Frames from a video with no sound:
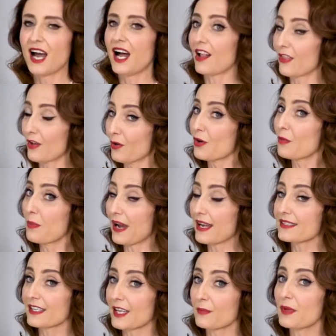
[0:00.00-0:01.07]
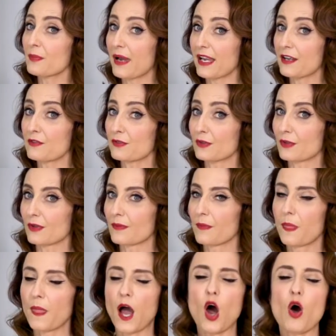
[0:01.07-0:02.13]
Although goodbyes can be painful,
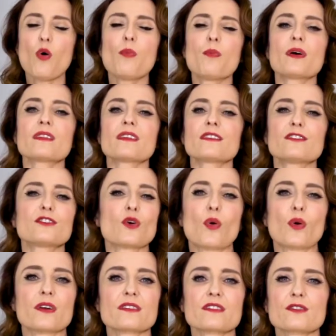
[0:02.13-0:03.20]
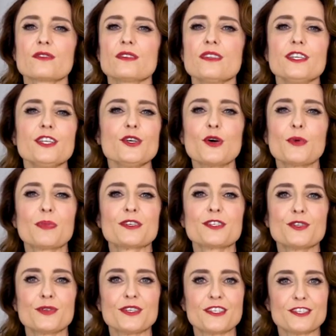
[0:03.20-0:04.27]
open the doors to new
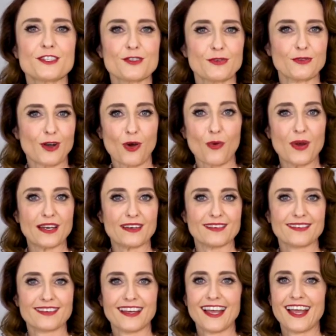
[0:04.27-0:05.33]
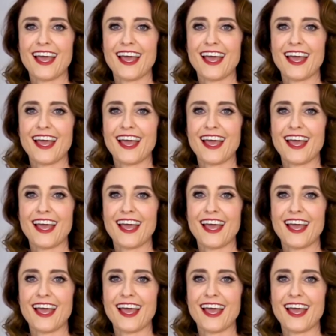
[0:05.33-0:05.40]
opportunities to flow in.